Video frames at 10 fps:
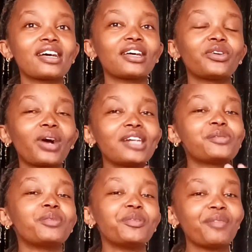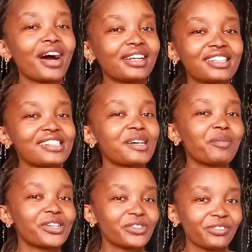you can't be mad. It's a
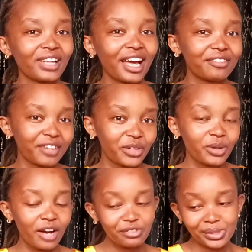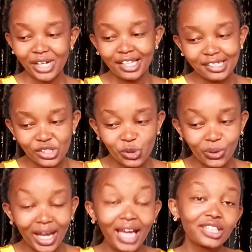part of life and we have to
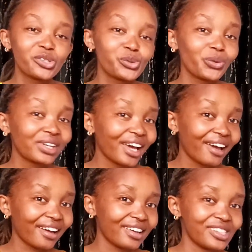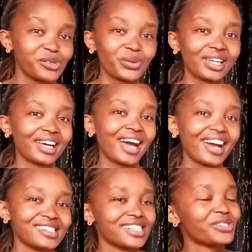transition. And it's okay. It's okay,
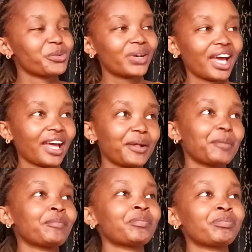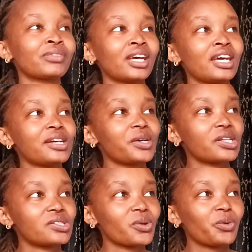guys. It's okay.
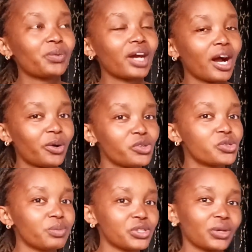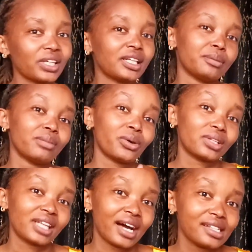So we are going to be talking
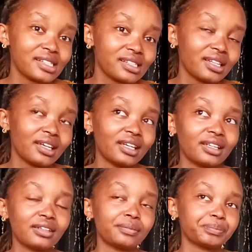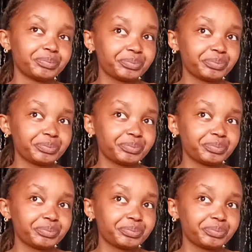about that in